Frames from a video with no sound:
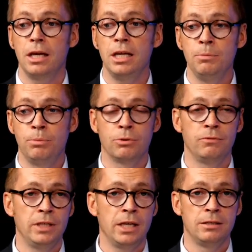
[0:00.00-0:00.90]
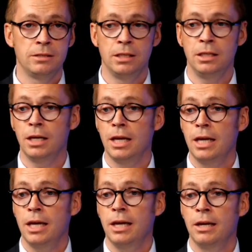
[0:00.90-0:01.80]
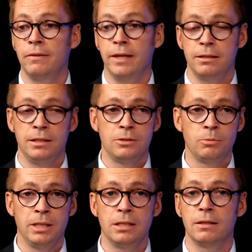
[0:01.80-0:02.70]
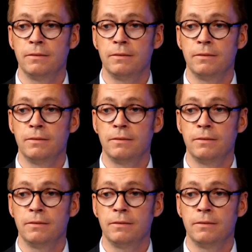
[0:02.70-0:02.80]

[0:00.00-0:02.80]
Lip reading: import VAT that need to be